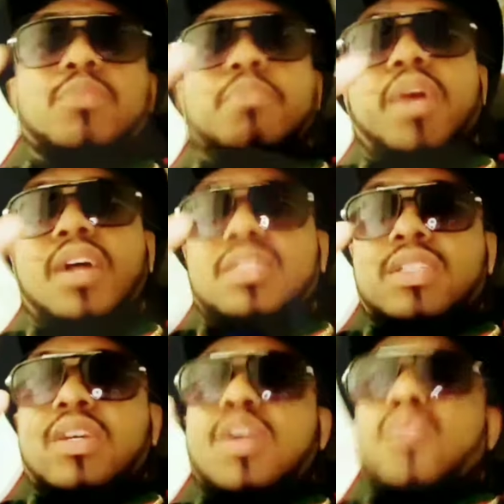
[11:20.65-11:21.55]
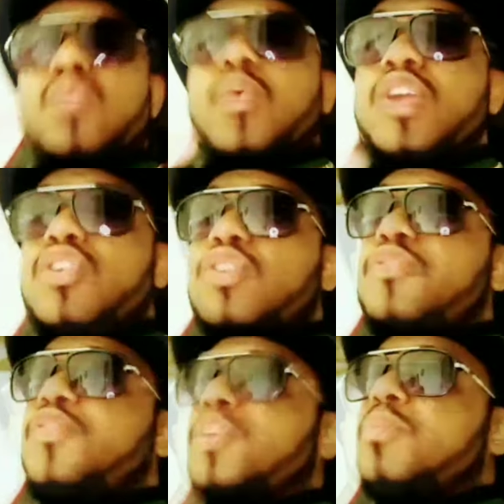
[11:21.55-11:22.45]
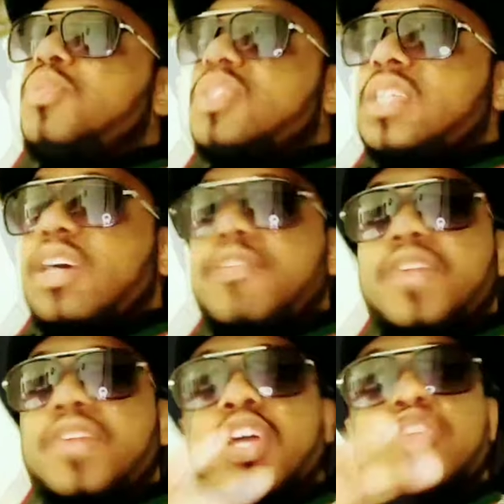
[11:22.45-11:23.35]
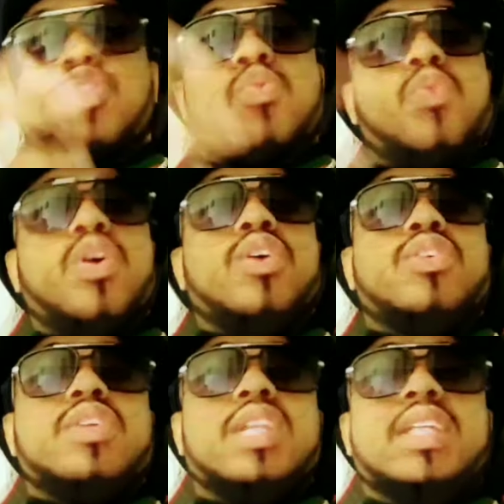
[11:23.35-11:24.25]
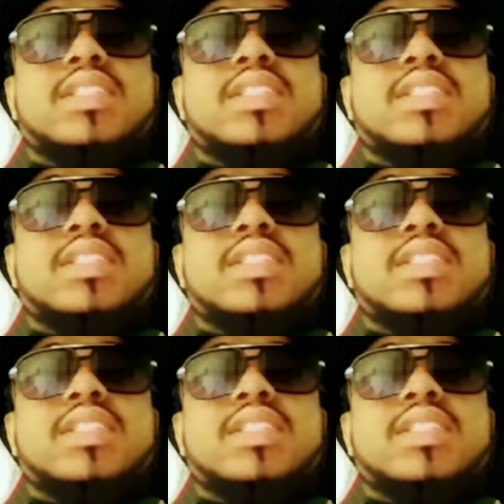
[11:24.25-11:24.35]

where you could film yourself and the world could listen to you